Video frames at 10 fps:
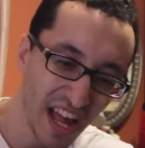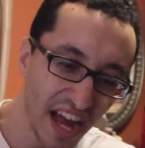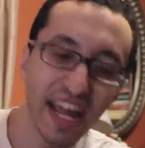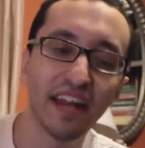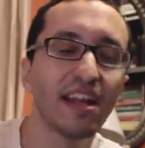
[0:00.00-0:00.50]

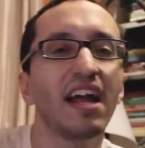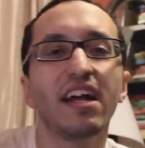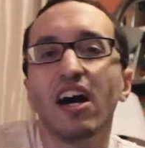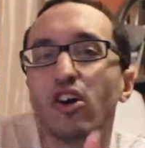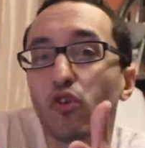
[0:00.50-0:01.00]
again, not
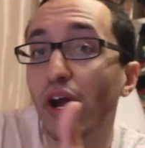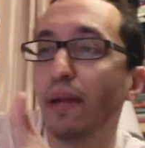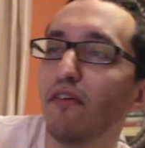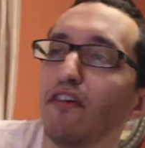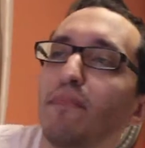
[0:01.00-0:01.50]
a
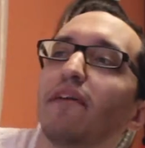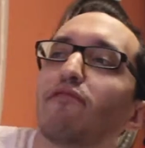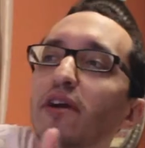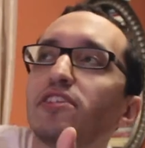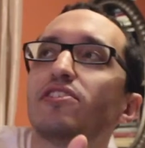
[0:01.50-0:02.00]
great movie, but
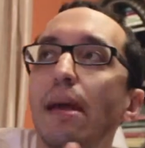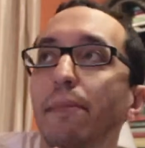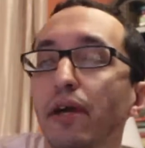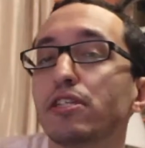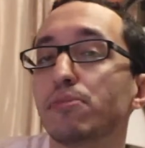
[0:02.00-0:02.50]
for his
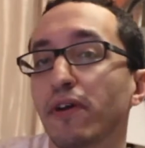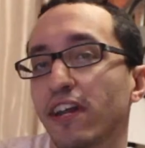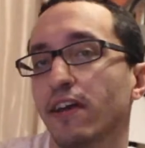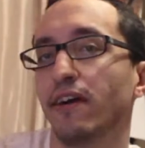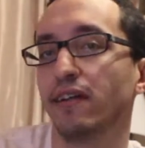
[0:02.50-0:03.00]
debut, it's
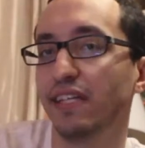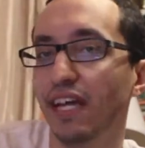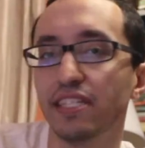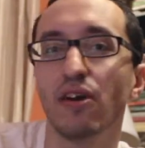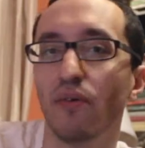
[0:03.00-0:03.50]
pretty good.
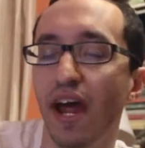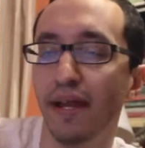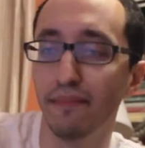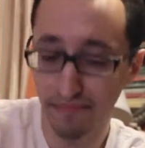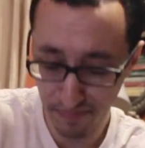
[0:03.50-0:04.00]
It's
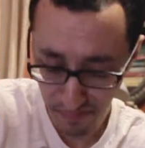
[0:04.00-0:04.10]
alright.